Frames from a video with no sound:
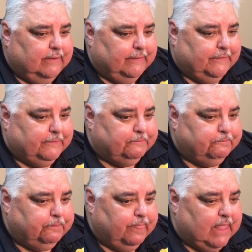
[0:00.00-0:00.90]

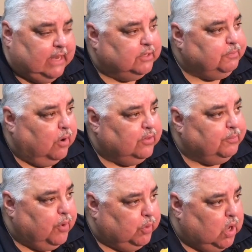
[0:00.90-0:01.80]
That is part of the
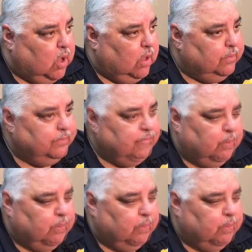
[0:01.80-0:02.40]
protocol.